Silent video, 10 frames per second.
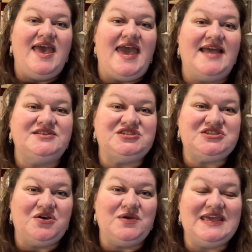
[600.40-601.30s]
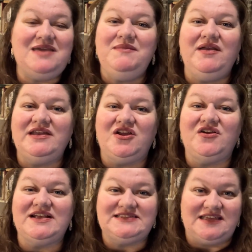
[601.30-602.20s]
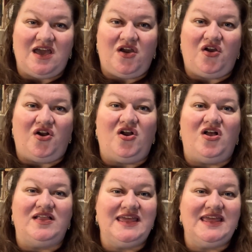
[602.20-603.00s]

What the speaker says: And so he married her as a young girl.